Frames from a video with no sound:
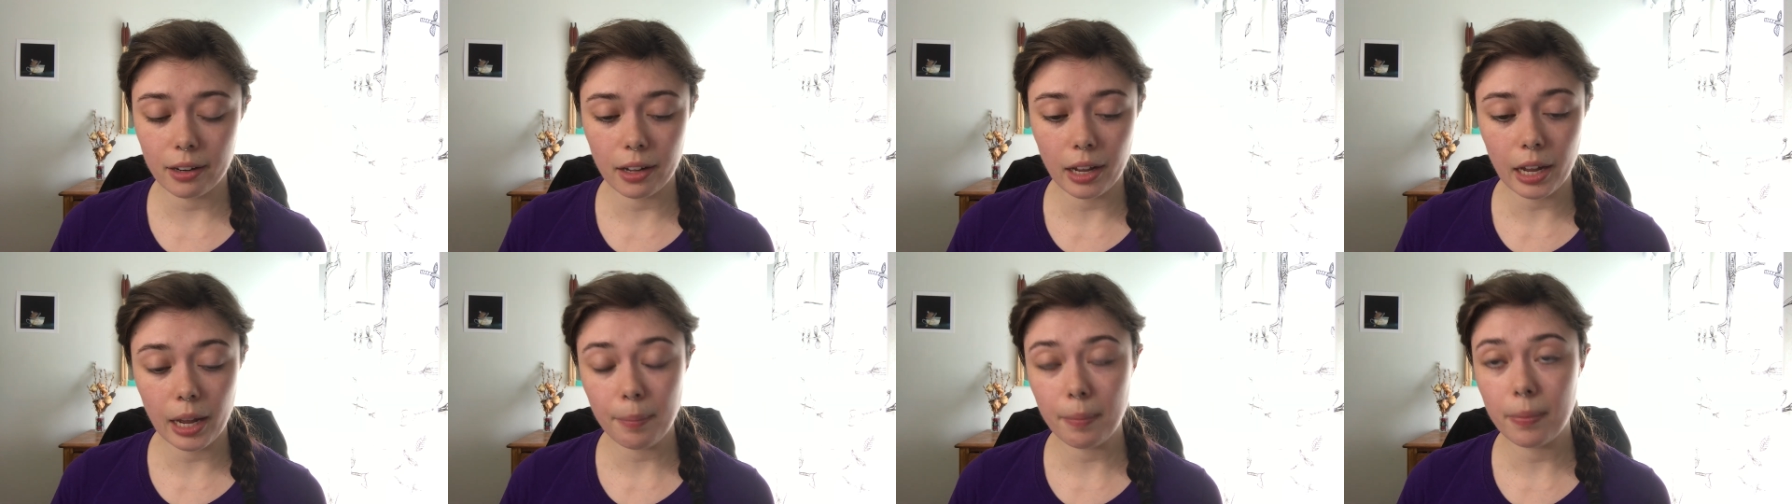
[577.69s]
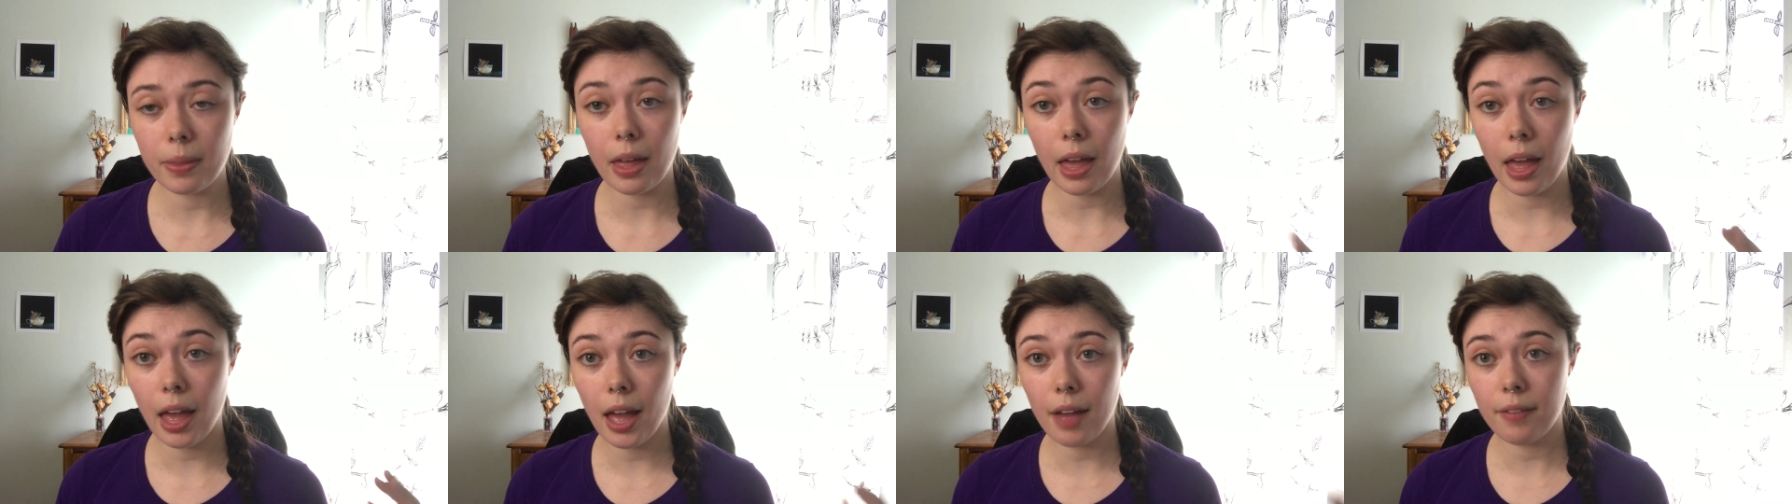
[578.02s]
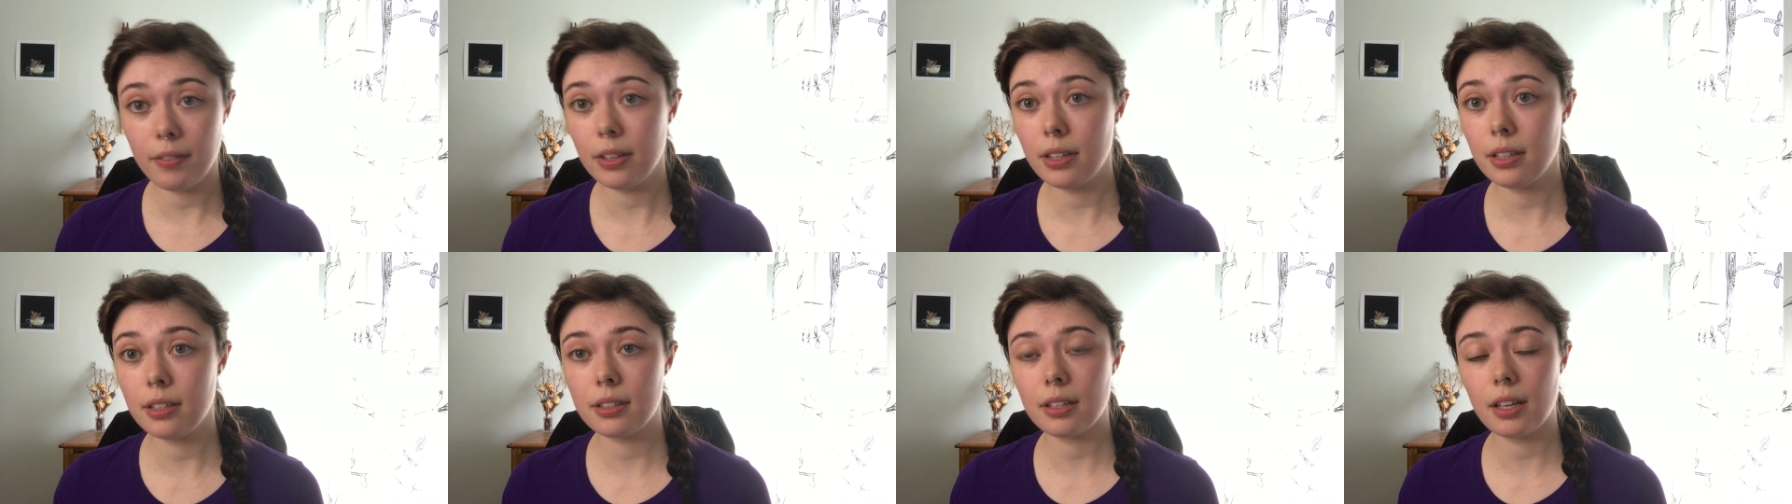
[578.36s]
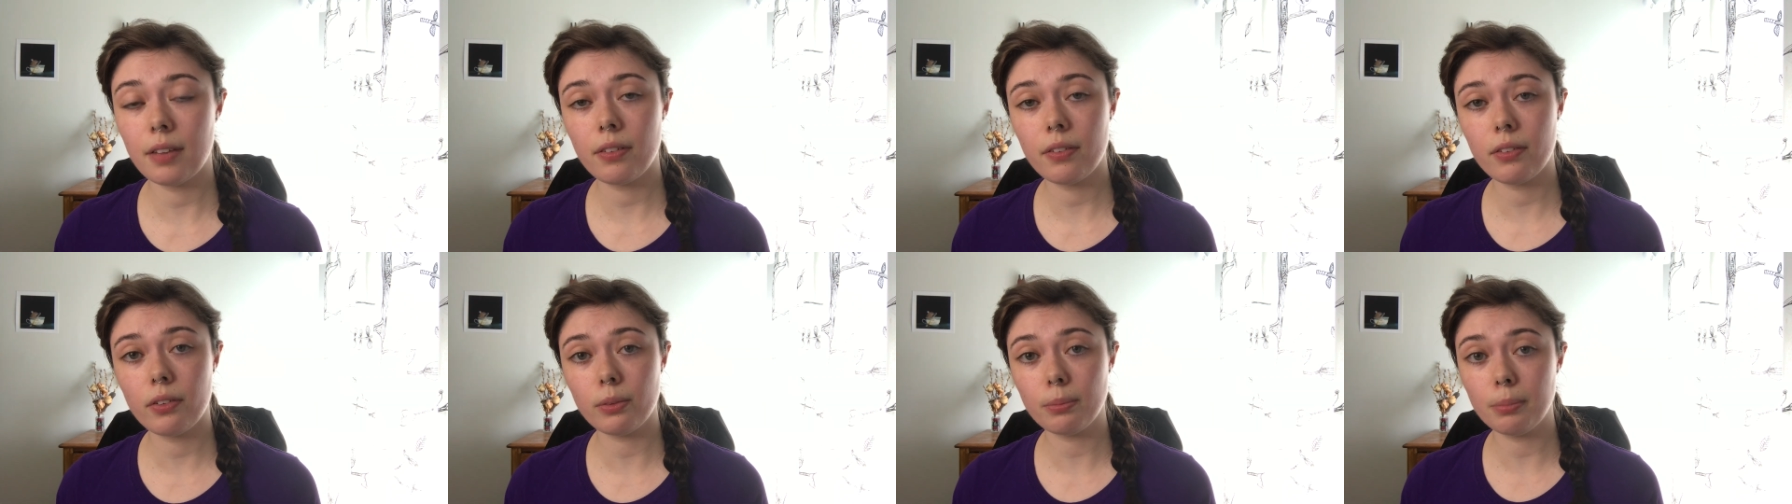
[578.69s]
I'm the heaviest I've
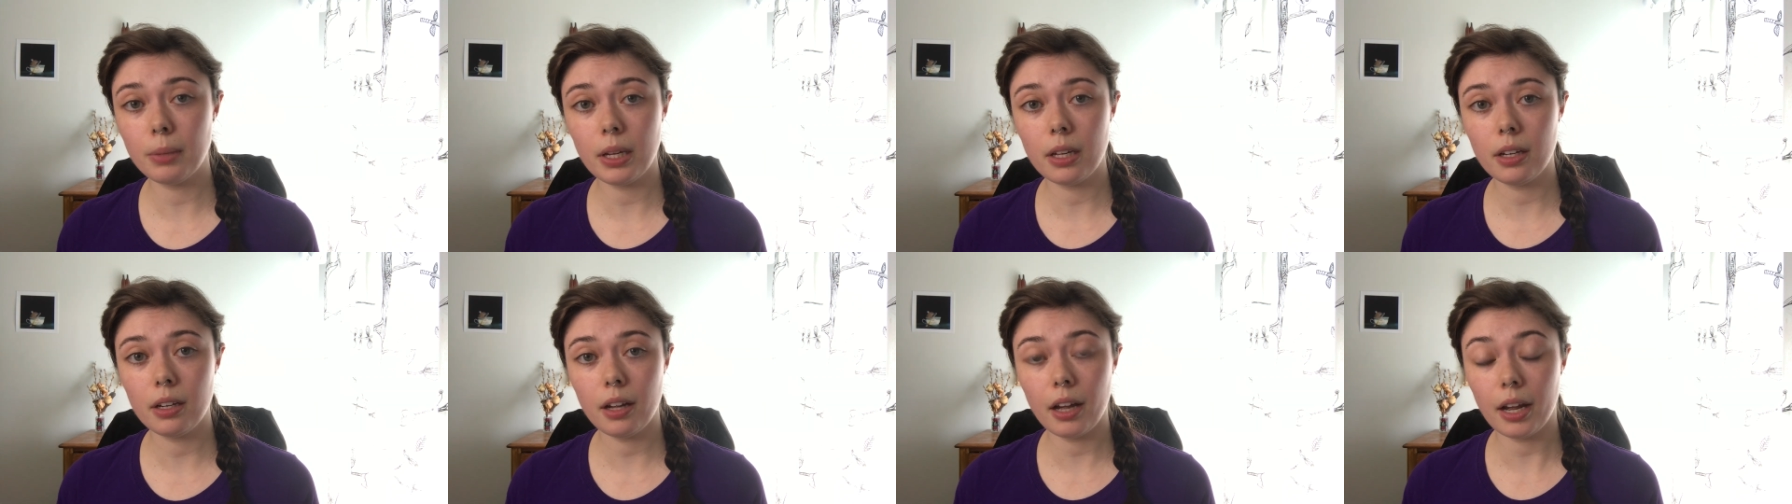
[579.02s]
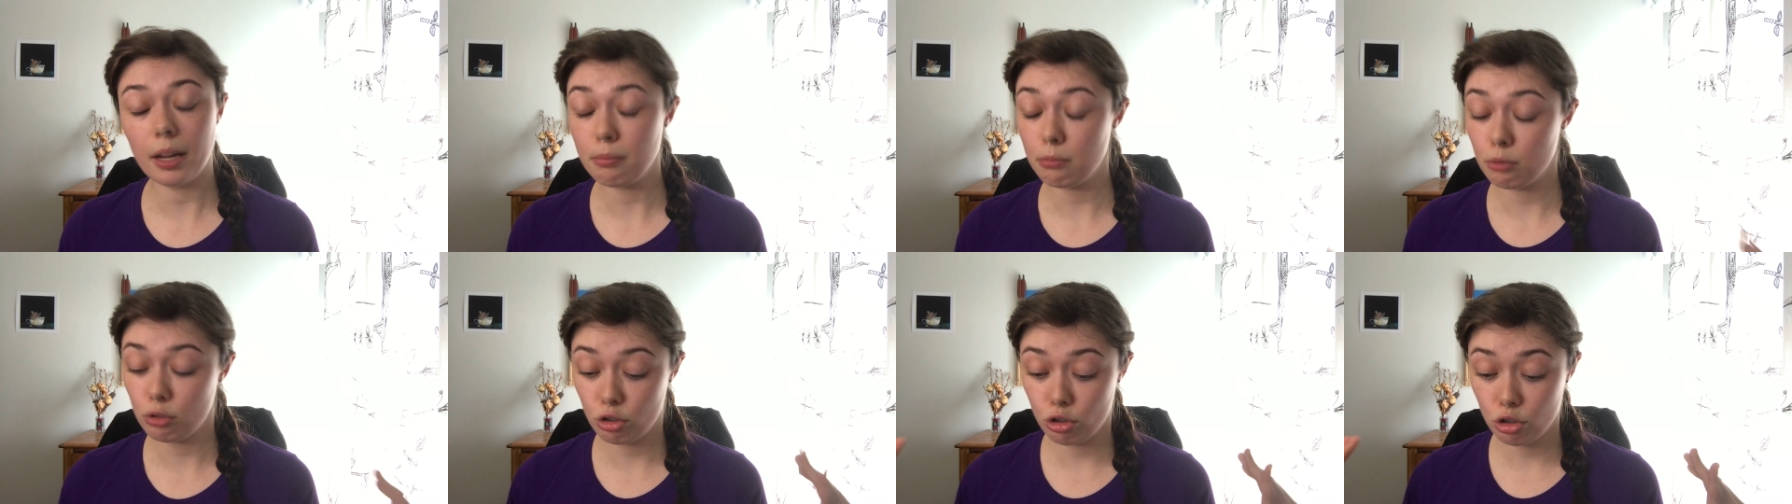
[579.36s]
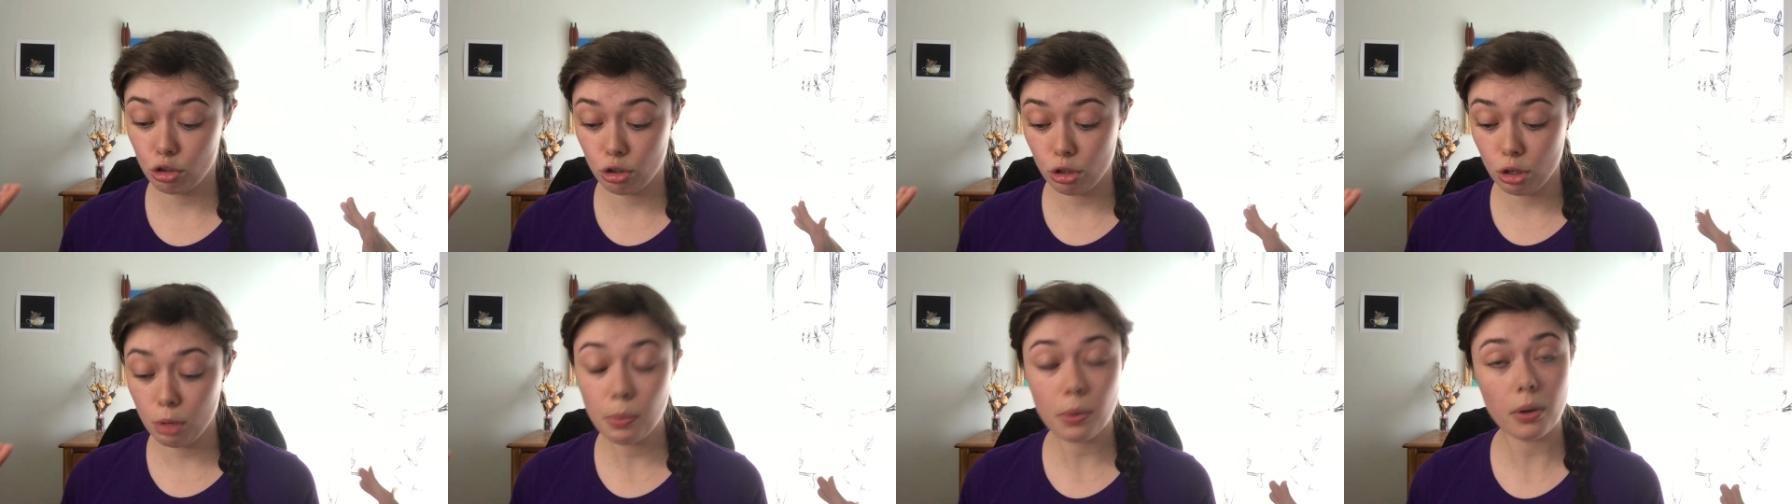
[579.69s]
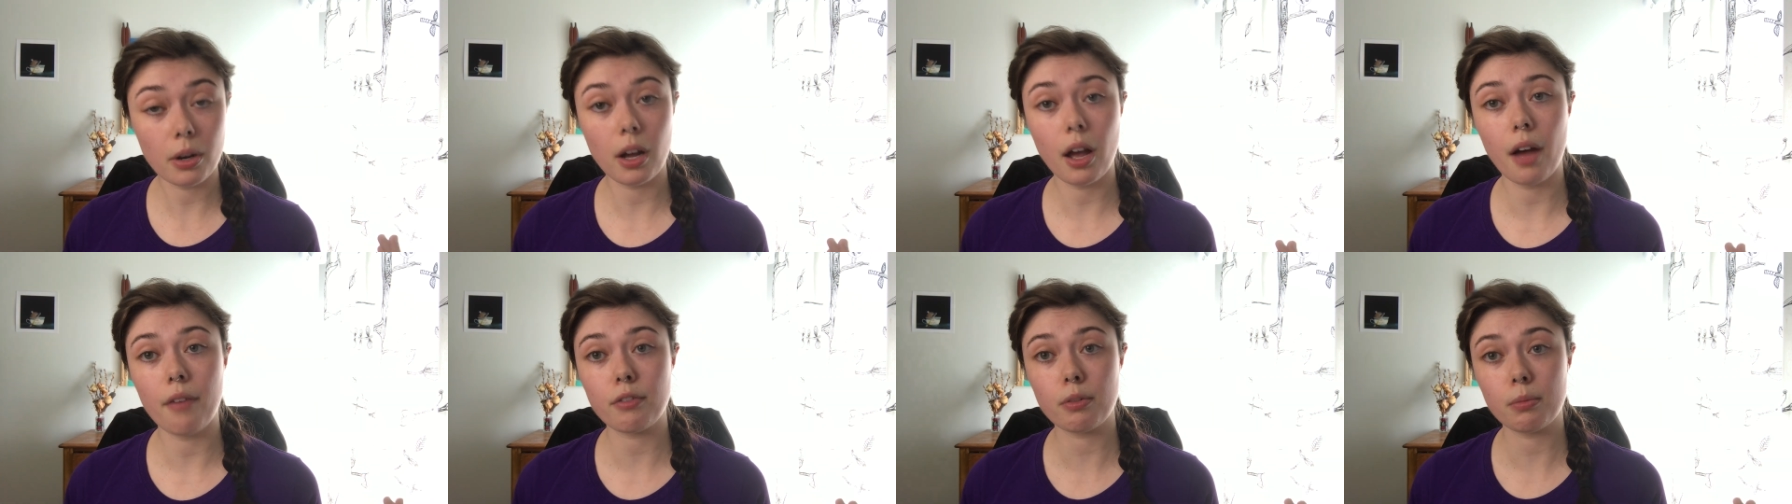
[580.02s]
ever been. I'm super
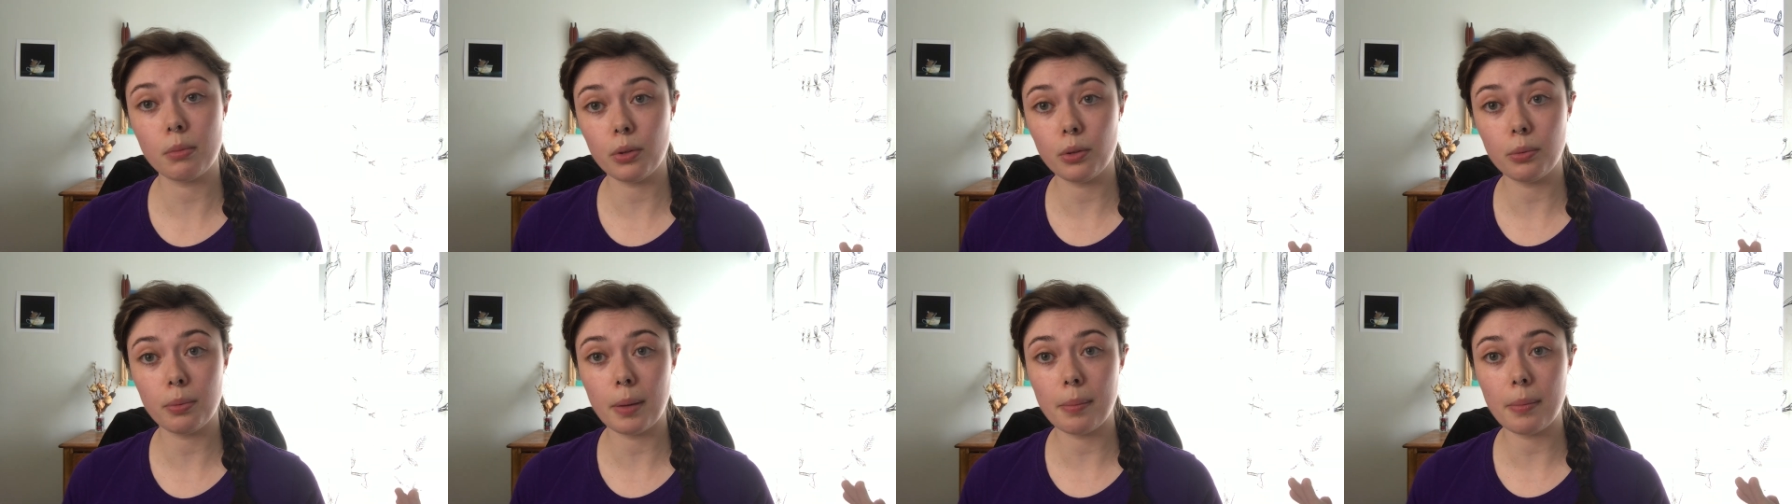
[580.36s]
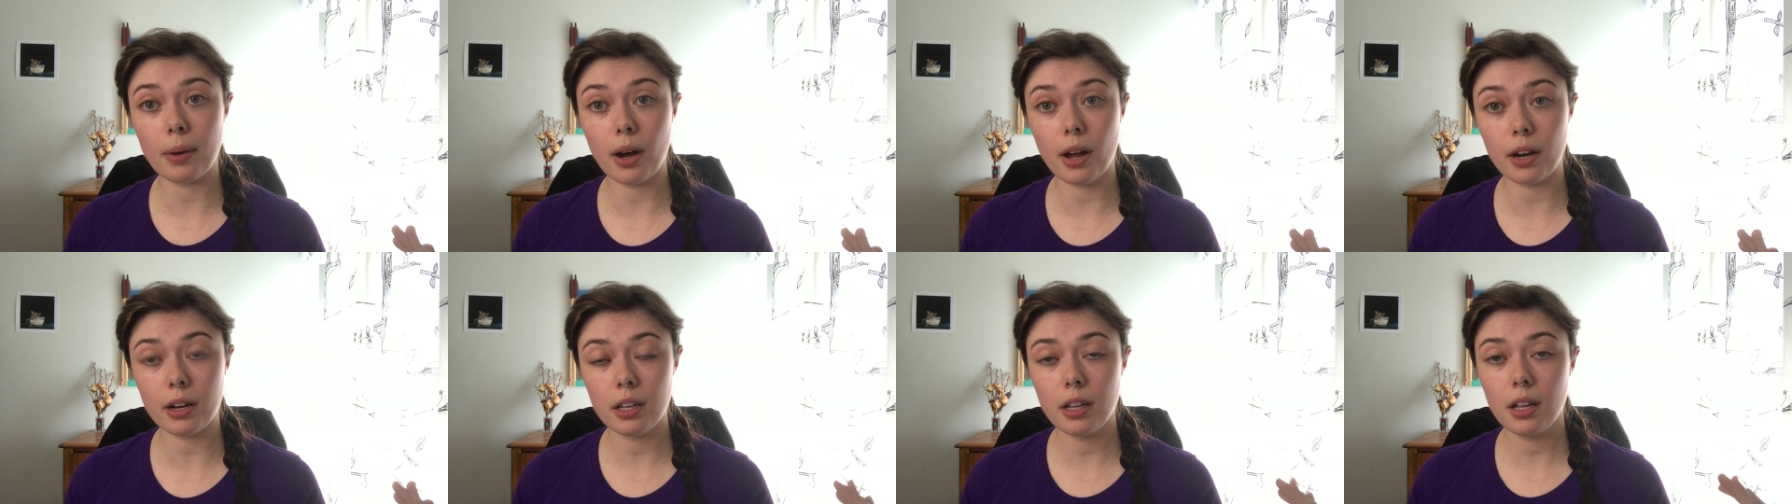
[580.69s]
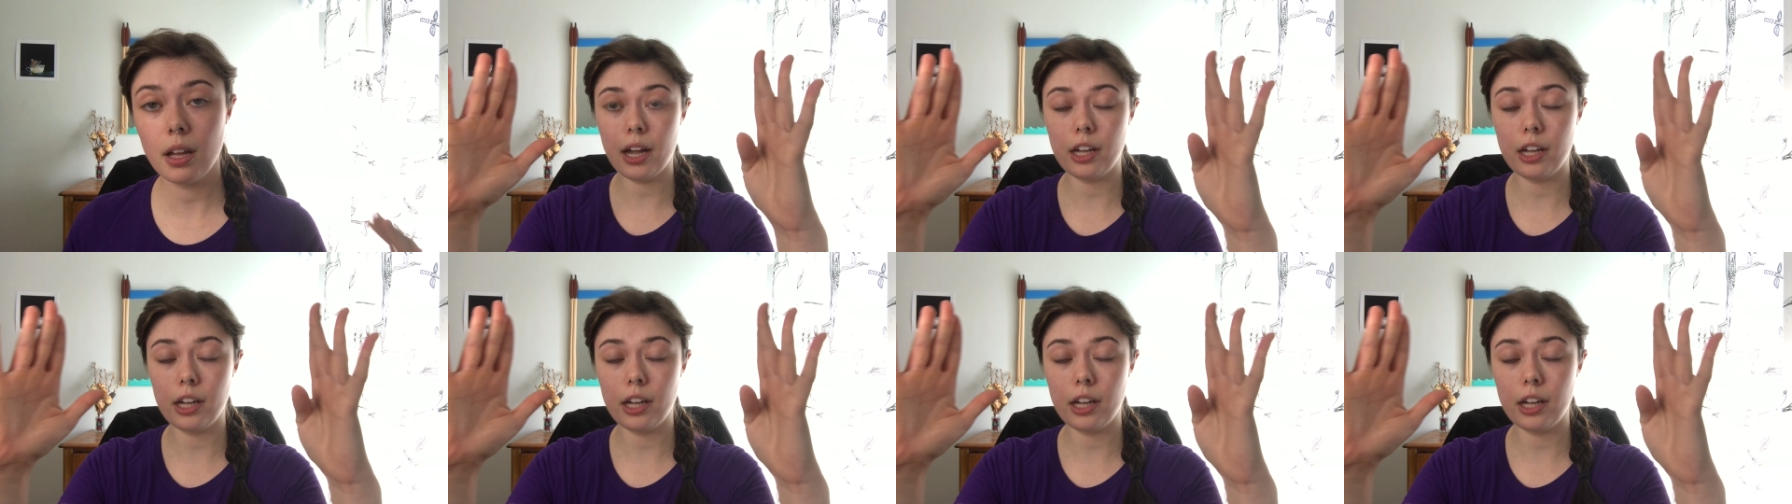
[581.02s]
uncomfortable with my body.